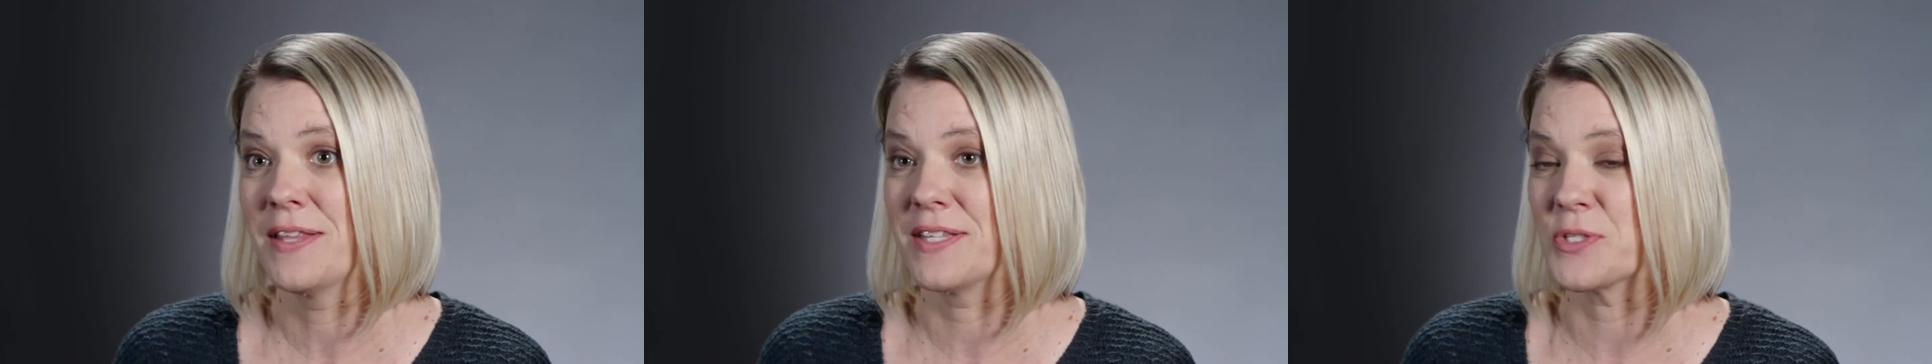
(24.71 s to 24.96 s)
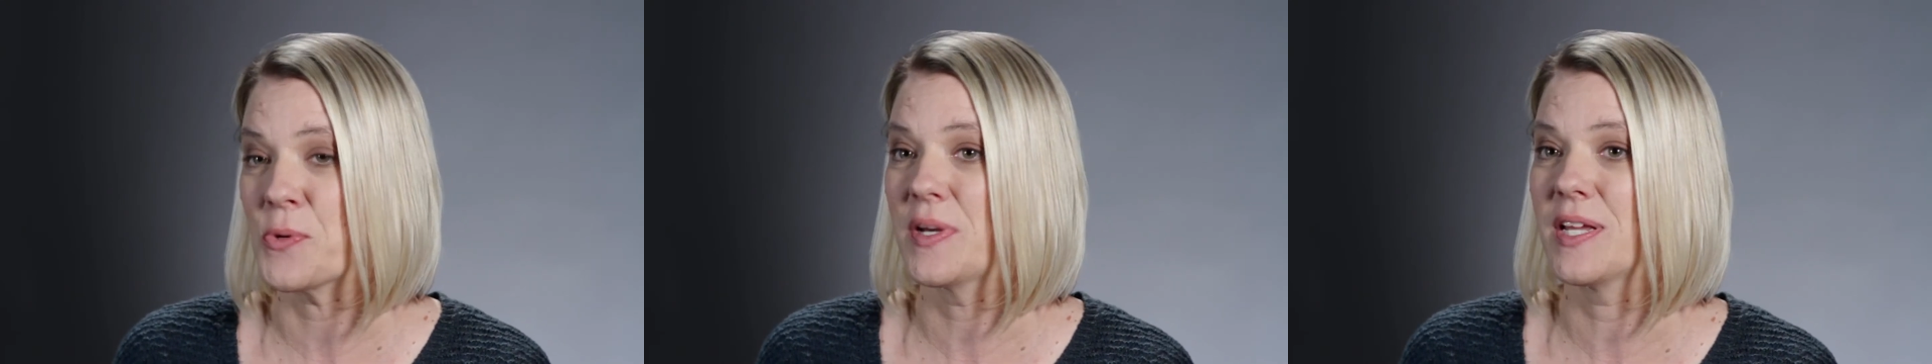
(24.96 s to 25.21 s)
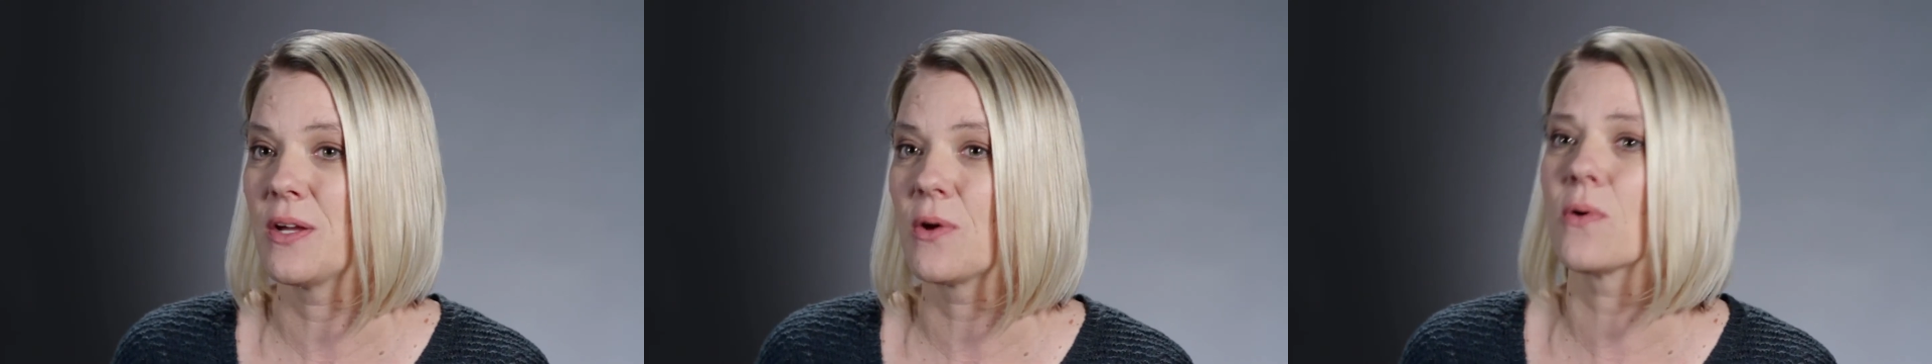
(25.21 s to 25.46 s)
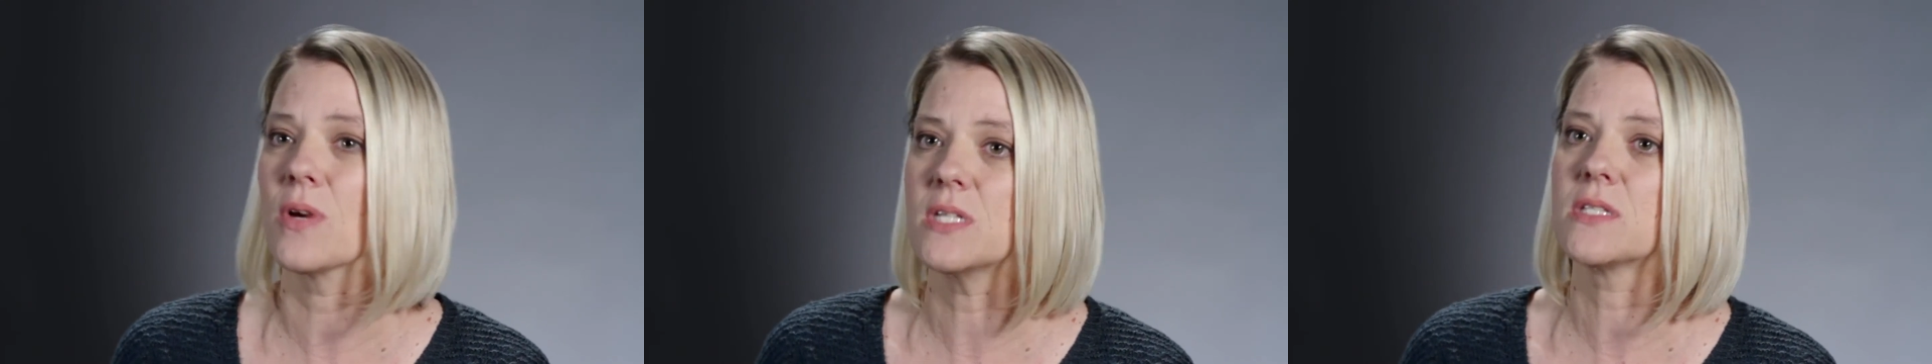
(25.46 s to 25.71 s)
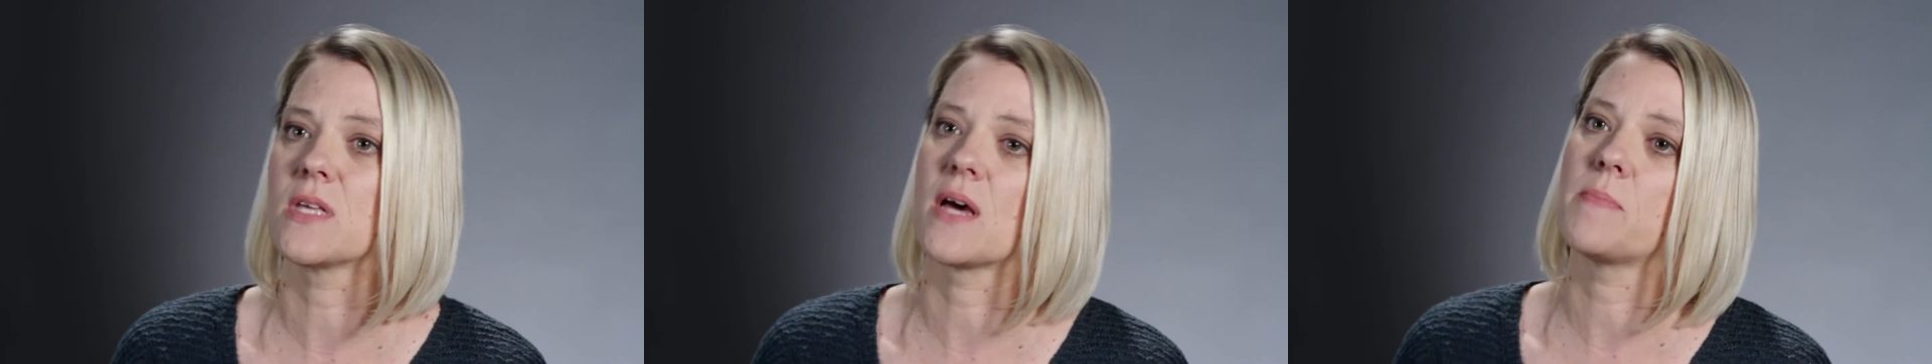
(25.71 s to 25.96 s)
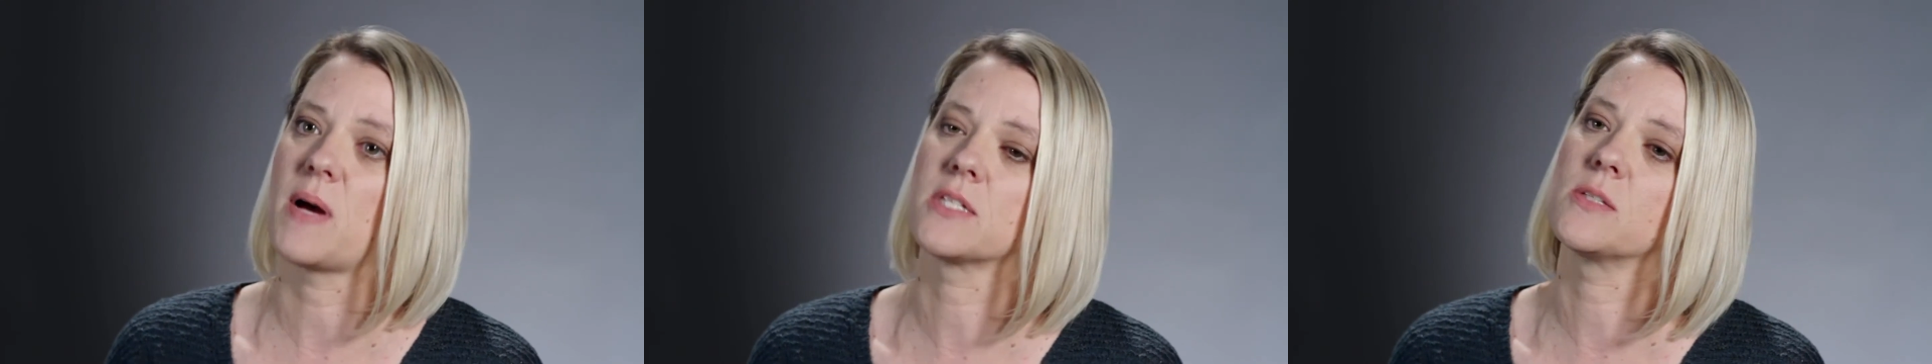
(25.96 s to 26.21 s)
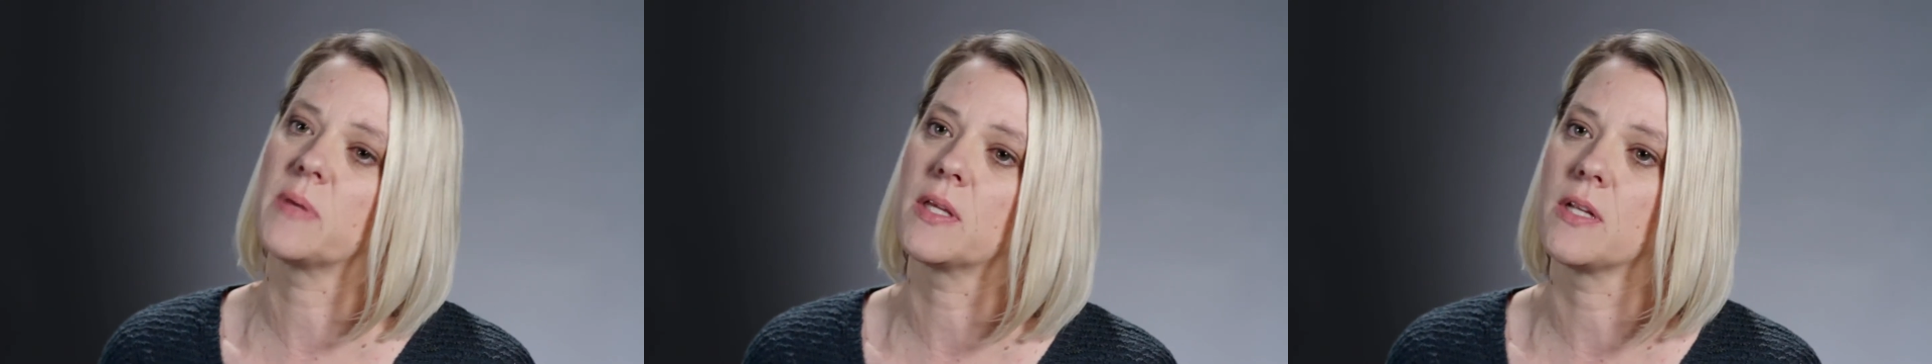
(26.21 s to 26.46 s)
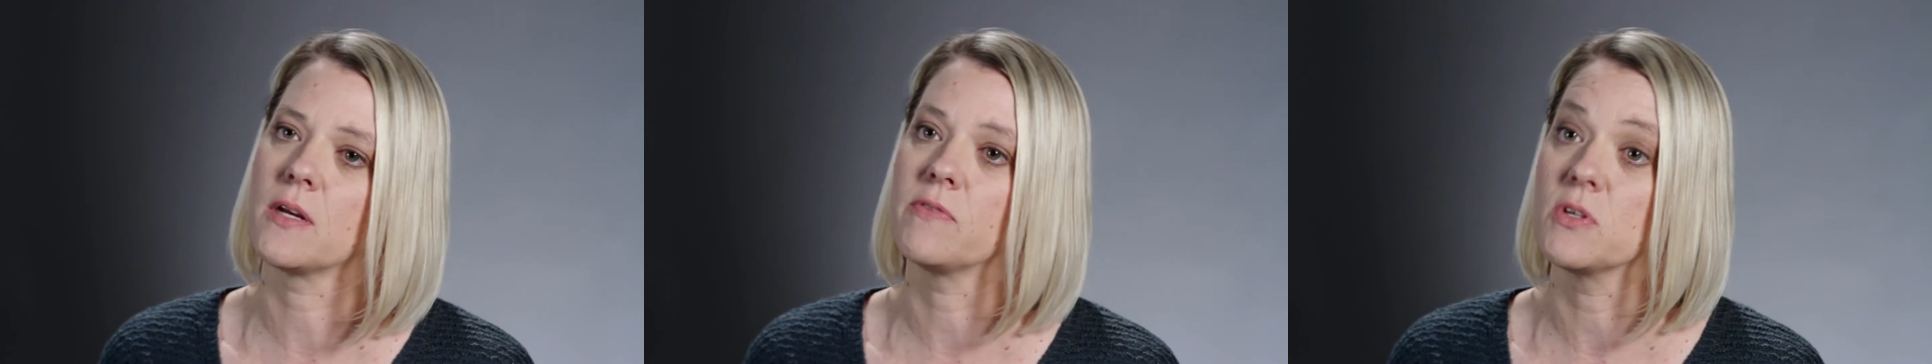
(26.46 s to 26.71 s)
that's going to increase that
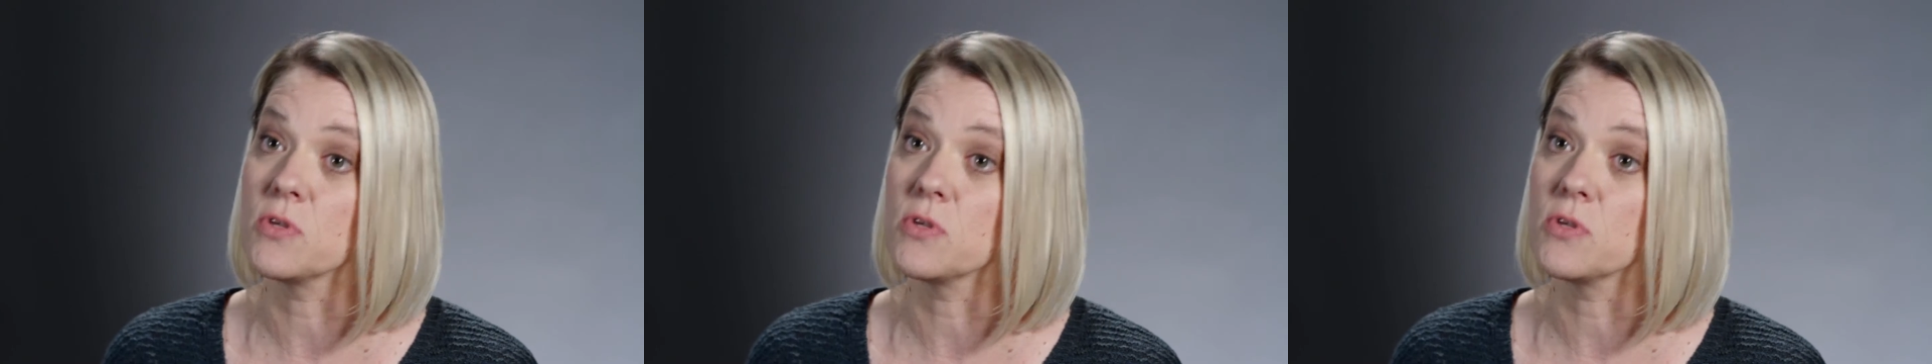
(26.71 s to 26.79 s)
possibility of you